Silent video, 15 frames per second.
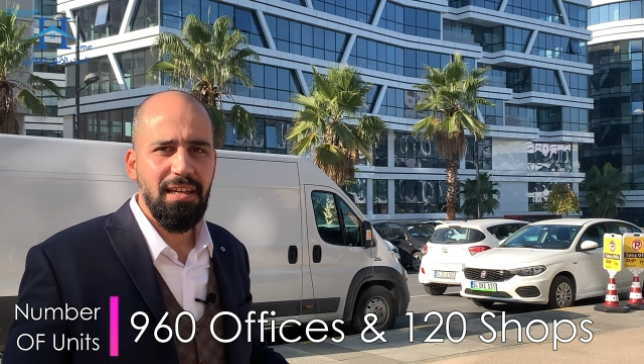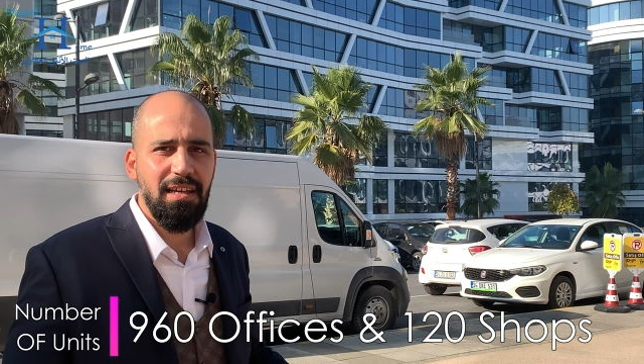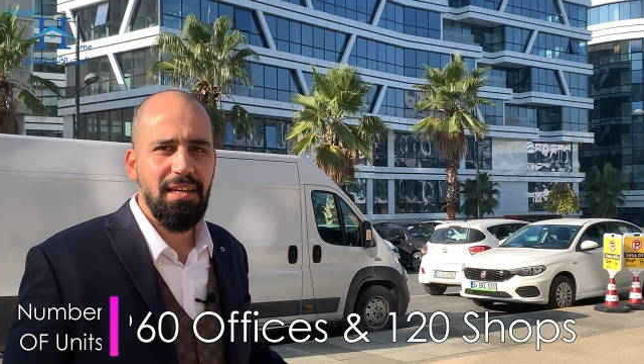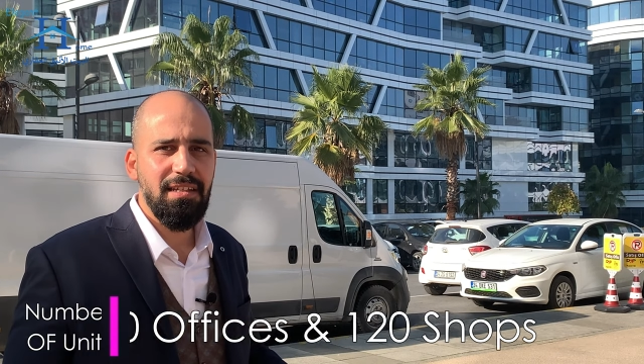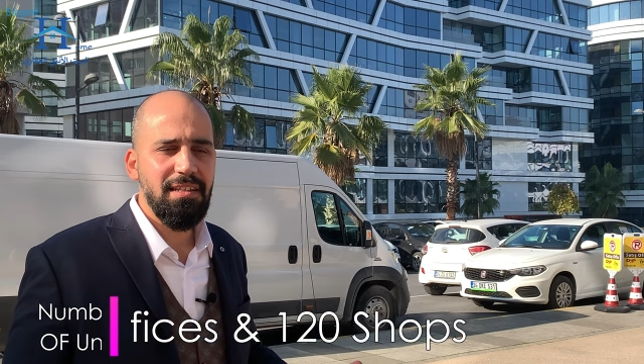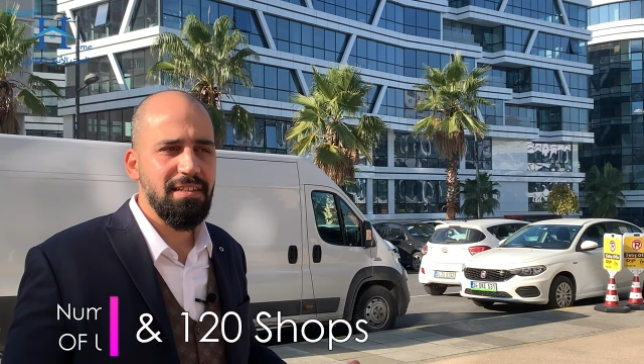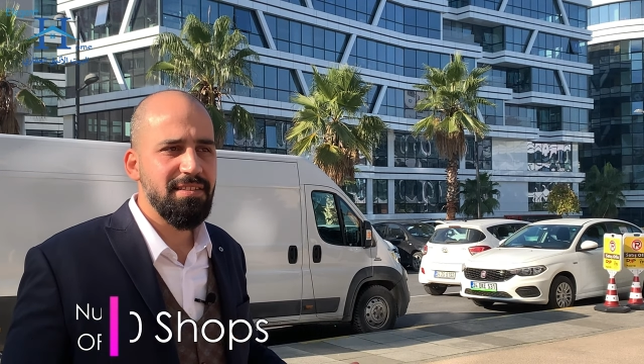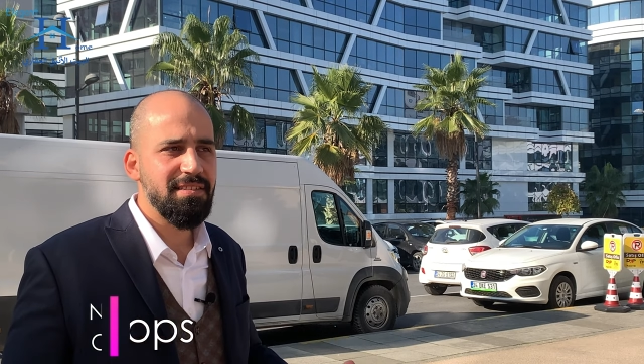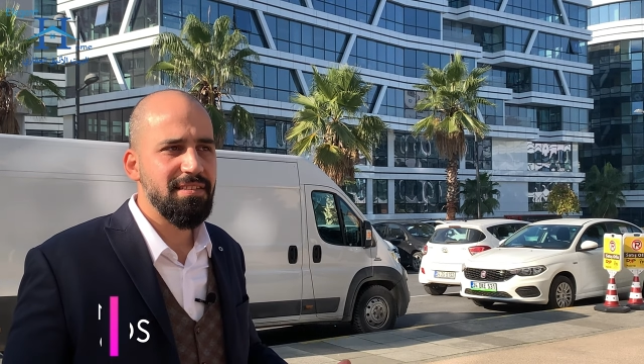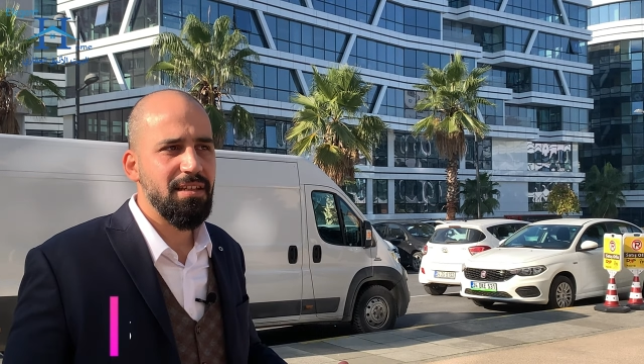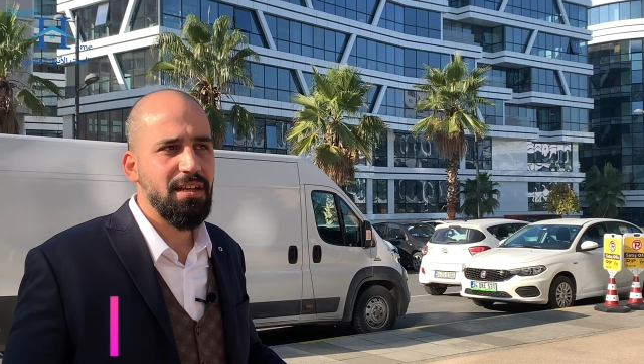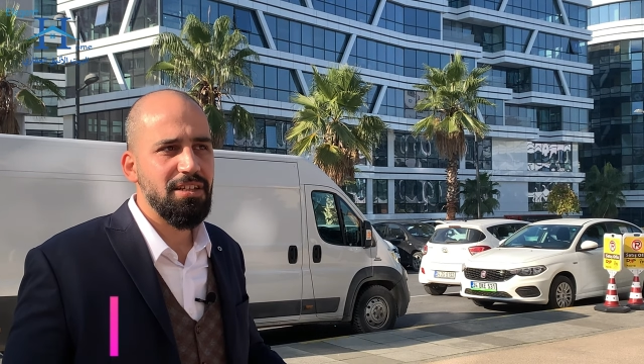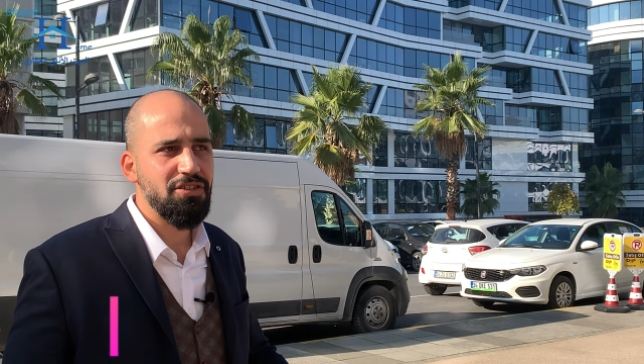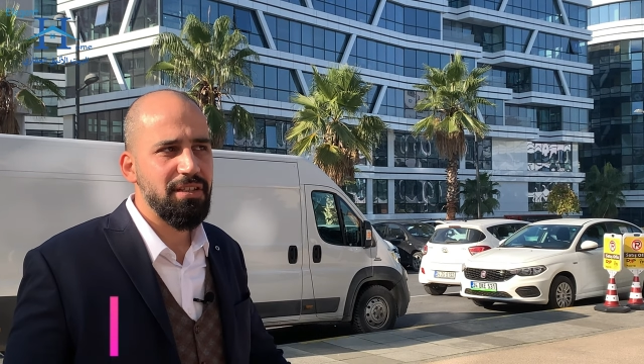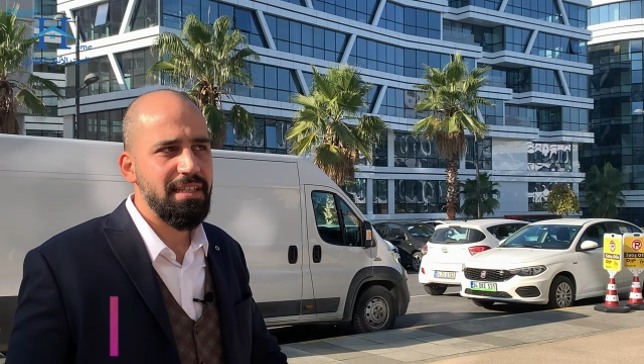and it's
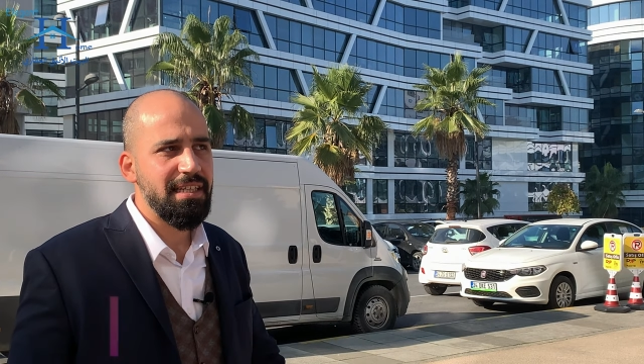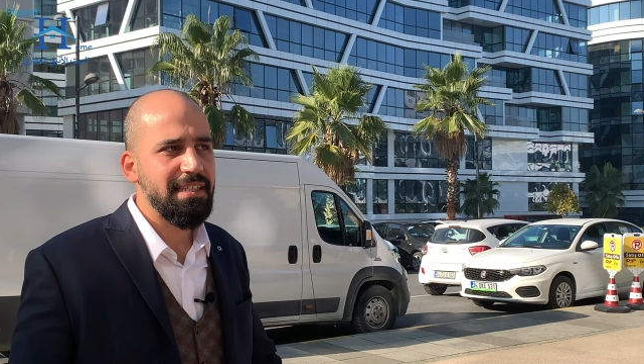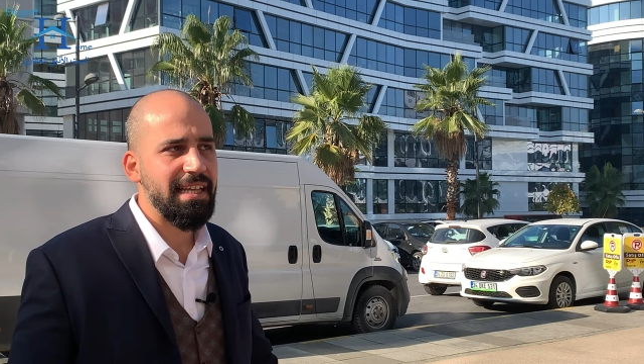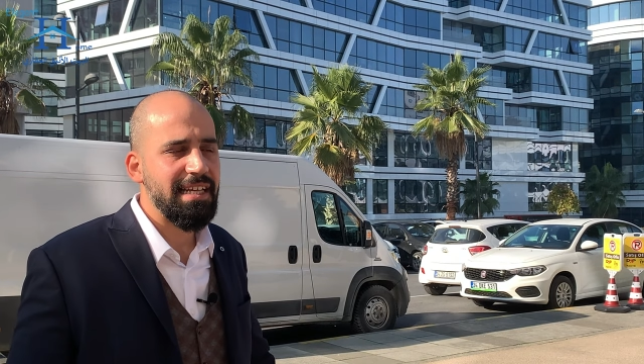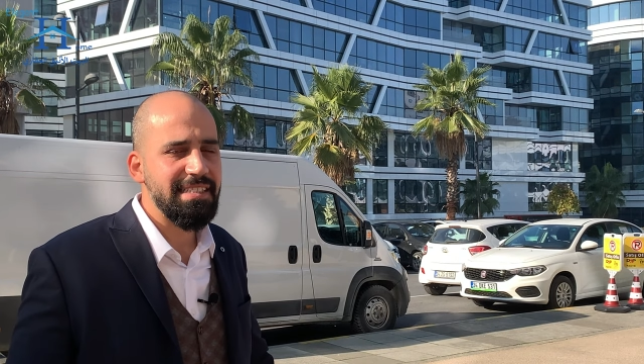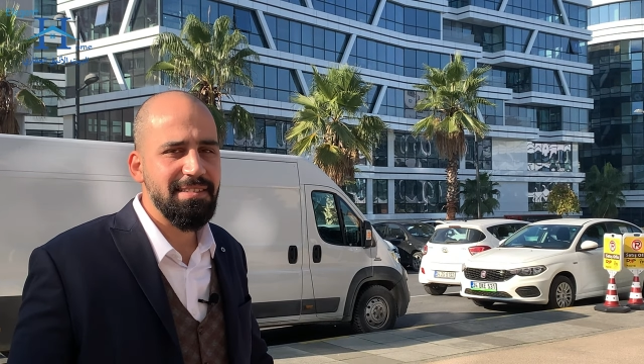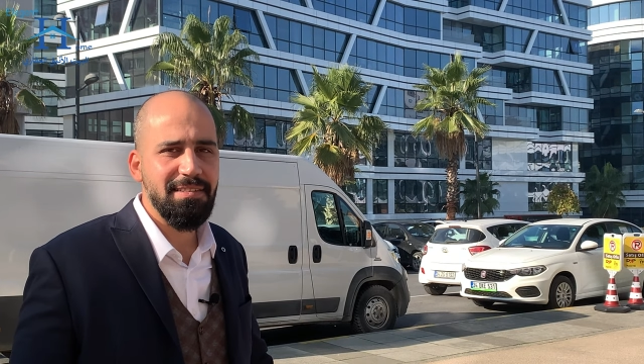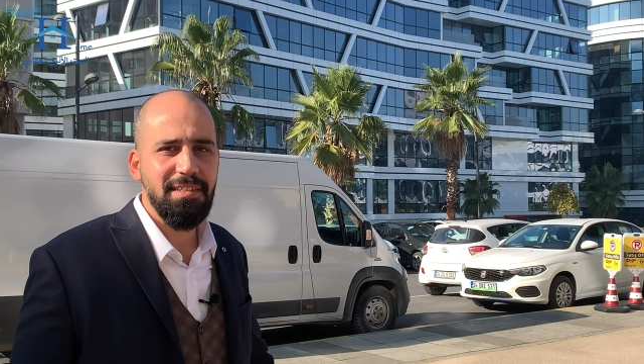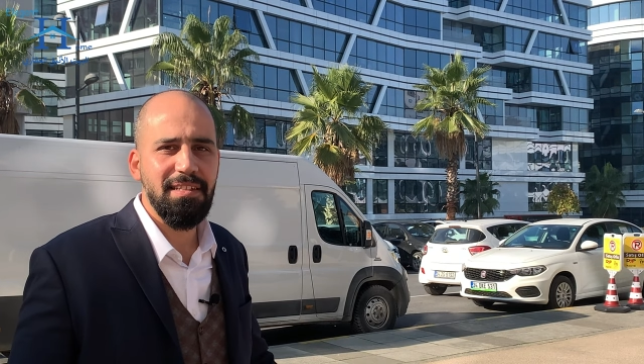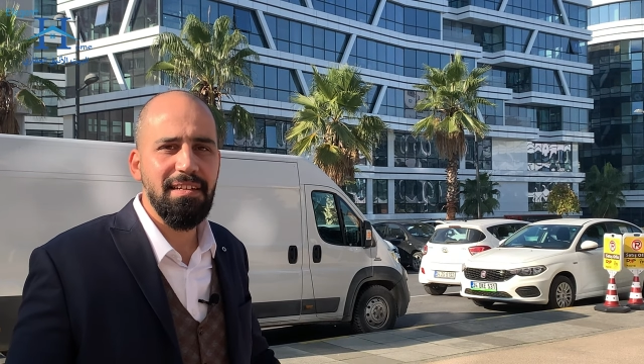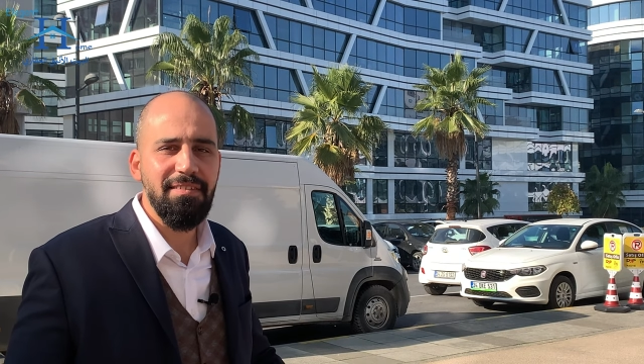actually it has